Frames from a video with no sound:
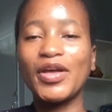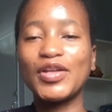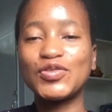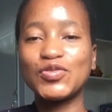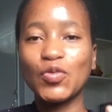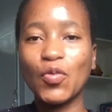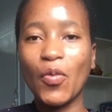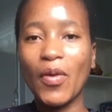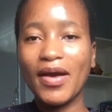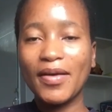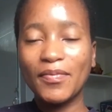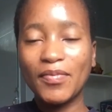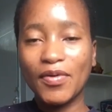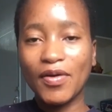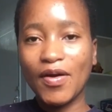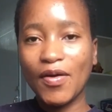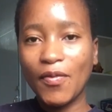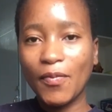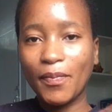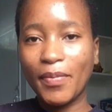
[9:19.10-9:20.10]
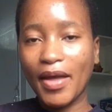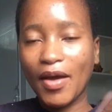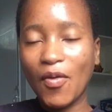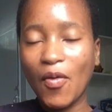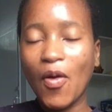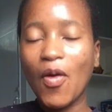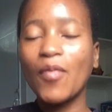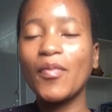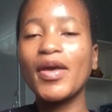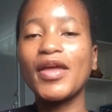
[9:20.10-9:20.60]
We had to walk
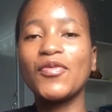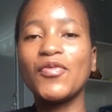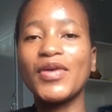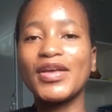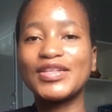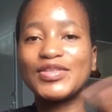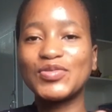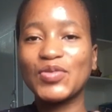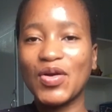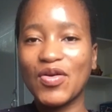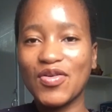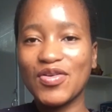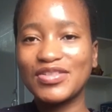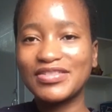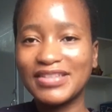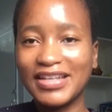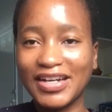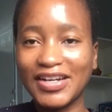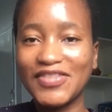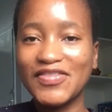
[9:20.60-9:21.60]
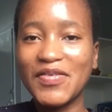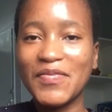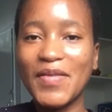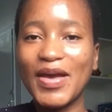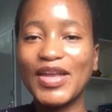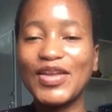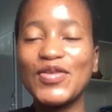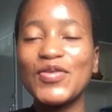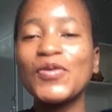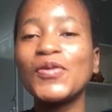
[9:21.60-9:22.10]
back home and we had to cross a river.
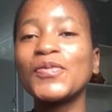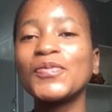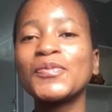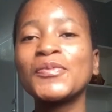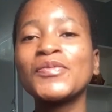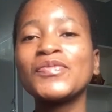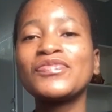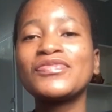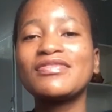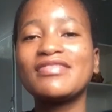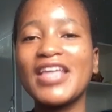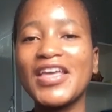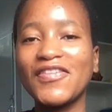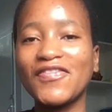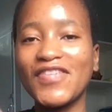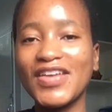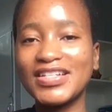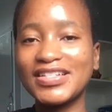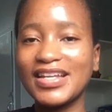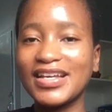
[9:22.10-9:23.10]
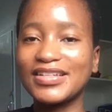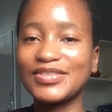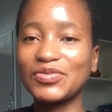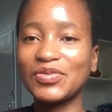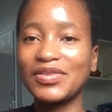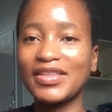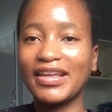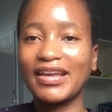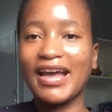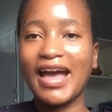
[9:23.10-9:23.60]
Mind you, they fetched us
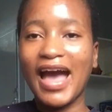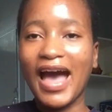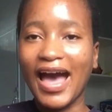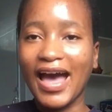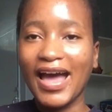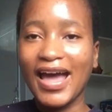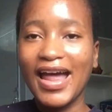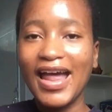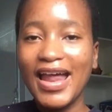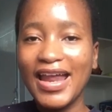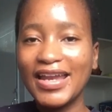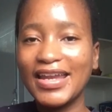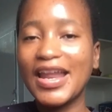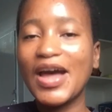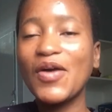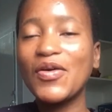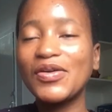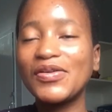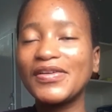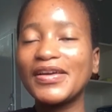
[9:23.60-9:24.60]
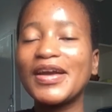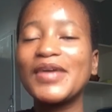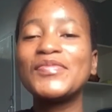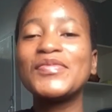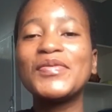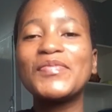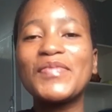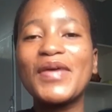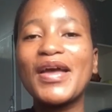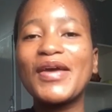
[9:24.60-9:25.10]
with the car. Now when we're
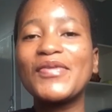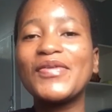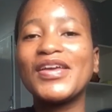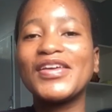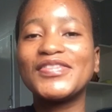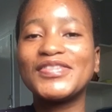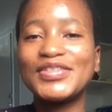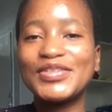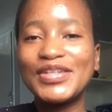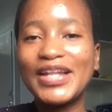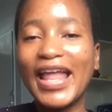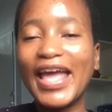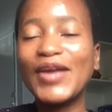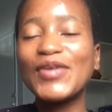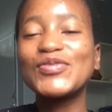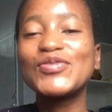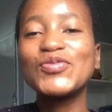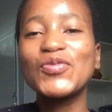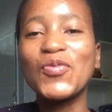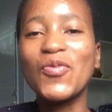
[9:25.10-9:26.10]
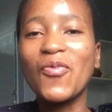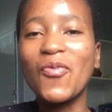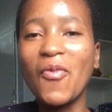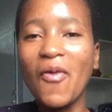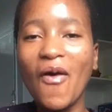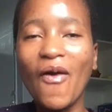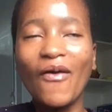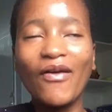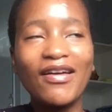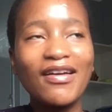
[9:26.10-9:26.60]
coming back, we have like to
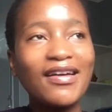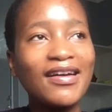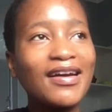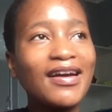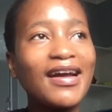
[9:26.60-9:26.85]
walk.